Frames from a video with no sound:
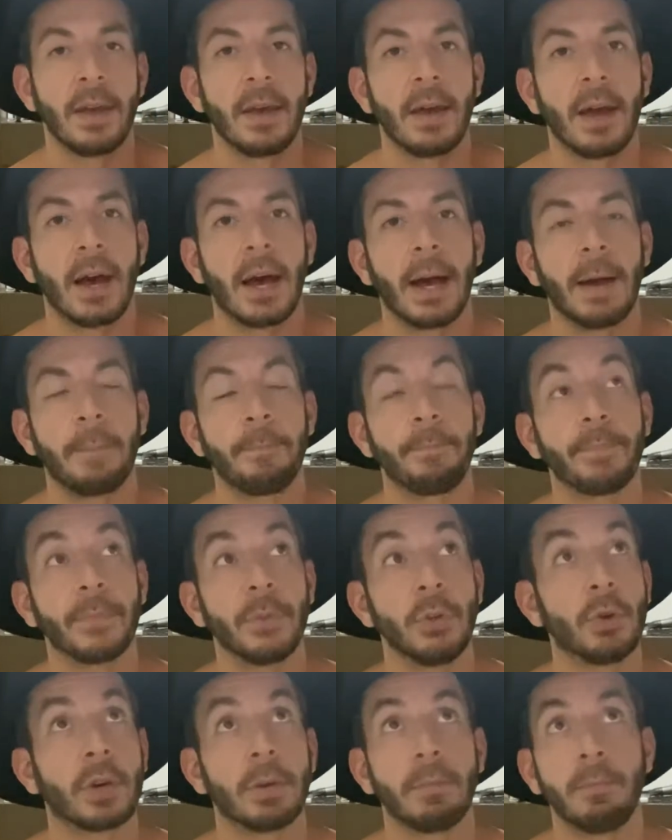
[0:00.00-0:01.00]
Um,
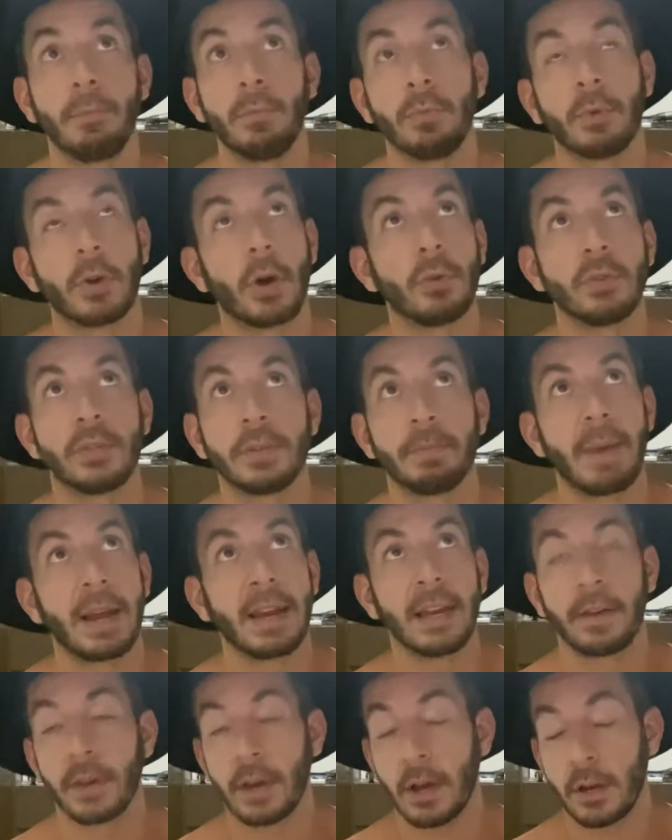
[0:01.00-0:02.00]
you can go to many
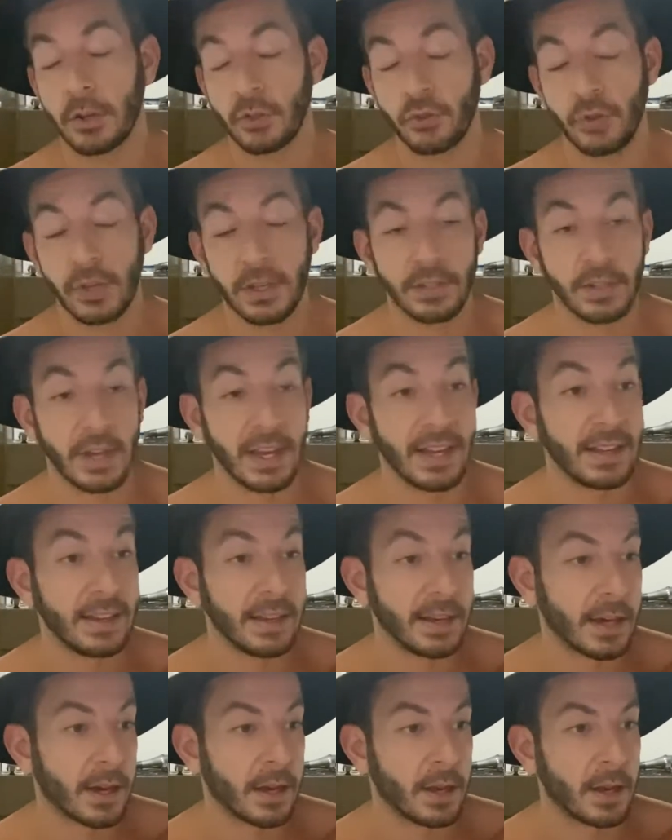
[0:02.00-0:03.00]
other countries,
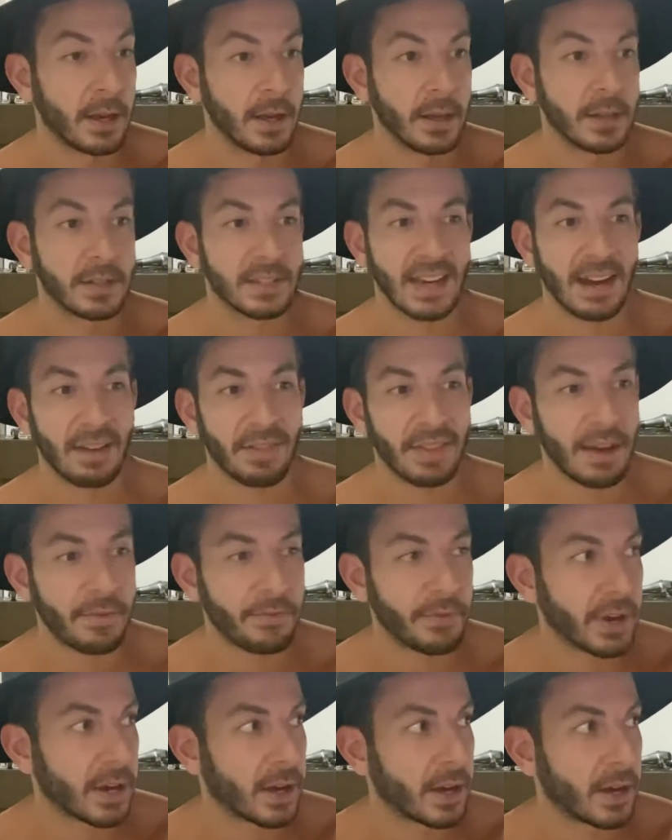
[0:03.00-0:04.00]
India, South
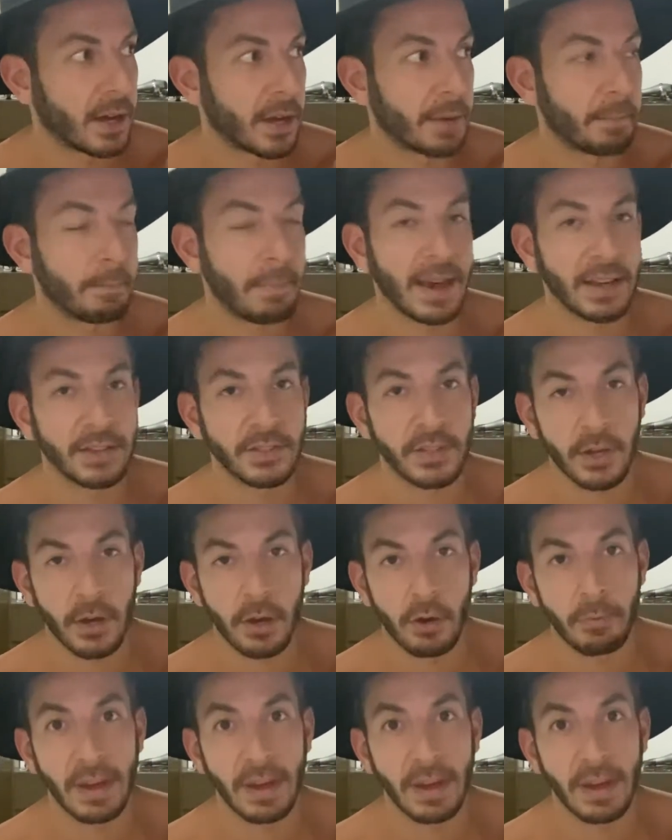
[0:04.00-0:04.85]
Africa, Mexico.